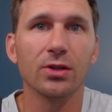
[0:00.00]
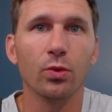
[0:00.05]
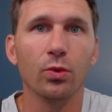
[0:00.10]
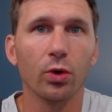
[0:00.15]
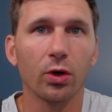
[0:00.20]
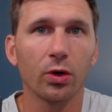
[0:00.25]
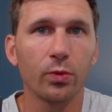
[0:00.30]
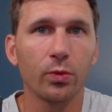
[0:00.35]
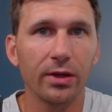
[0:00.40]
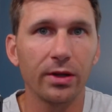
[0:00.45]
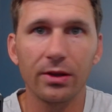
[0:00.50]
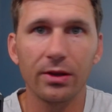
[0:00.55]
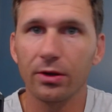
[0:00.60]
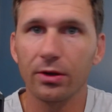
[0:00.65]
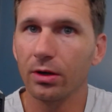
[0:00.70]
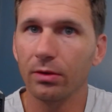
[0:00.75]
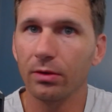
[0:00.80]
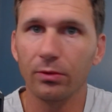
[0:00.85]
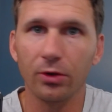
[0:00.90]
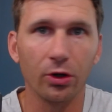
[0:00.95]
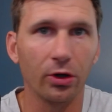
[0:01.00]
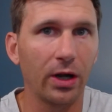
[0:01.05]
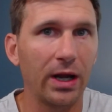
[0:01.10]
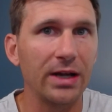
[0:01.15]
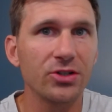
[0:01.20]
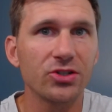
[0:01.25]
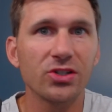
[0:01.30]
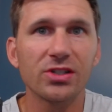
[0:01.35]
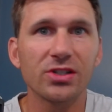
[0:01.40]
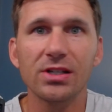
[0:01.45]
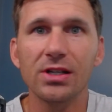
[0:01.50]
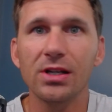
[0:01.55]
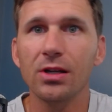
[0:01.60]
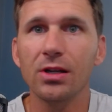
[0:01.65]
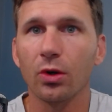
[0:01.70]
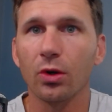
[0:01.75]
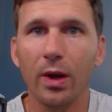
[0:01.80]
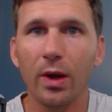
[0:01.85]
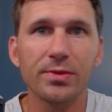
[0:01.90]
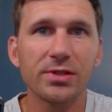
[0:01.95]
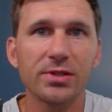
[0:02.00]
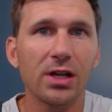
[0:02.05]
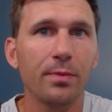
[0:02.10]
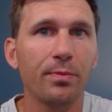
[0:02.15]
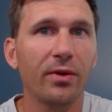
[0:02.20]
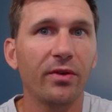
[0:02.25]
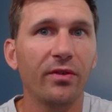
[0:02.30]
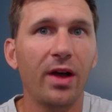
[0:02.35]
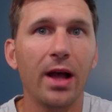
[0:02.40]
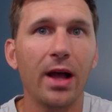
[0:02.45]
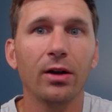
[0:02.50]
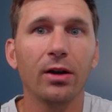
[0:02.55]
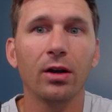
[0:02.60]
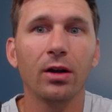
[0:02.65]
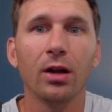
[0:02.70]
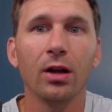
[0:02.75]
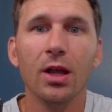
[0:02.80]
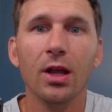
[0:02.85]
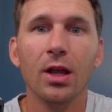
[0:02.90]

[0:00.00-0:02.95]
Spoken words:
work with either your agency, your website provider,